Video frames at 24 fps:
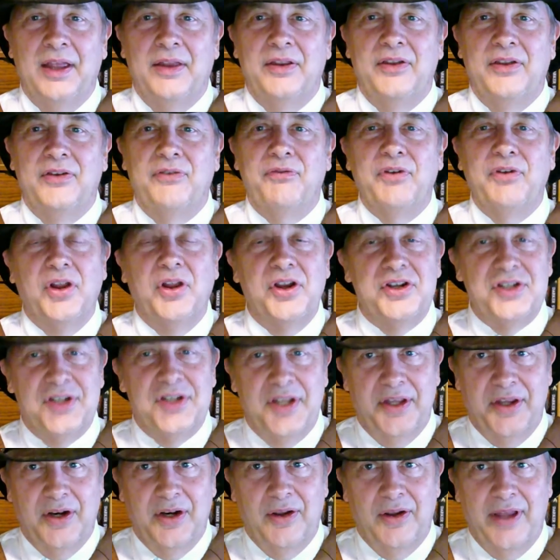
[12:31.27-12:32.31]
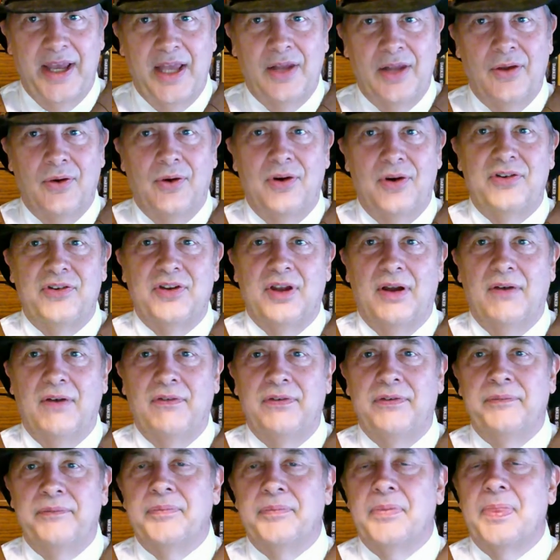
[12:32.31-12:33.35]
This village that they're landlords
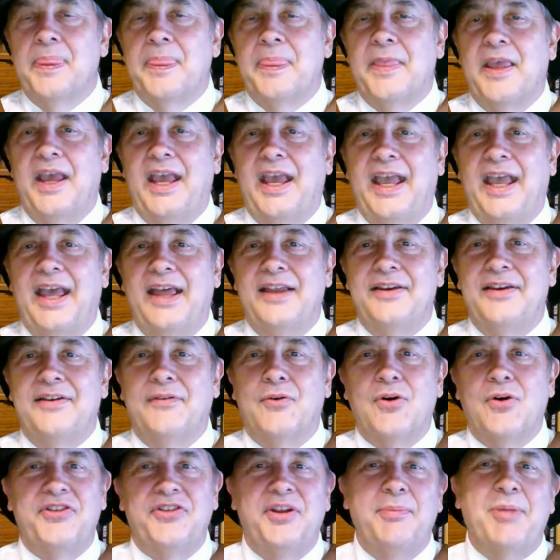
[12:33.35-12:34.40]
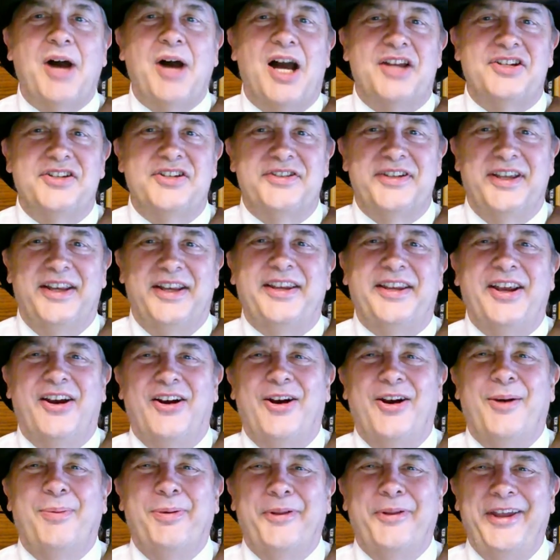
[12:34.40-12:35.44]
of, and of course, he botches it
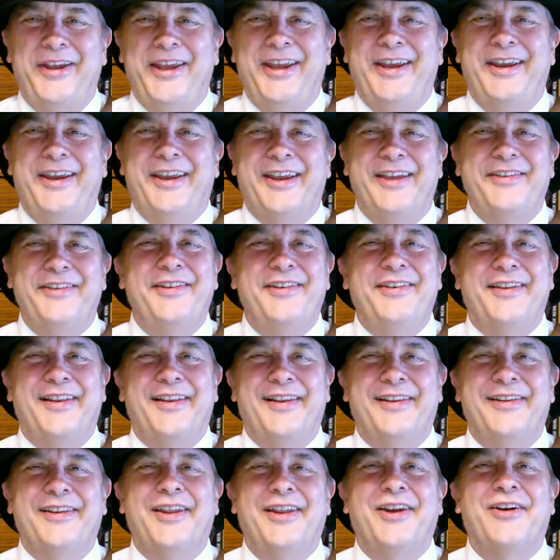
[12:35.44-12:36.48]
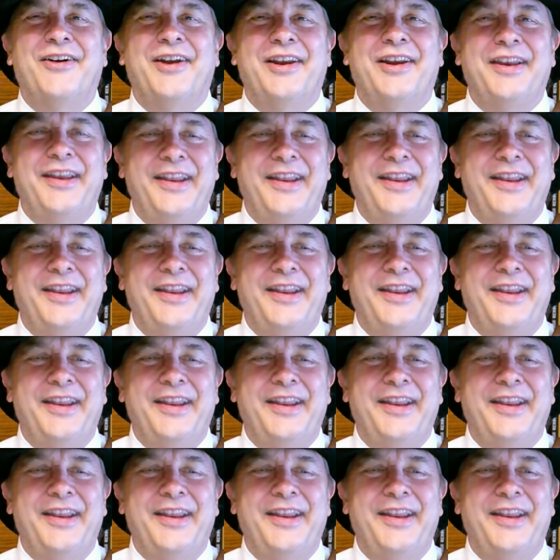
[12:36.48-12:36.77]
terribly because he's illiterate.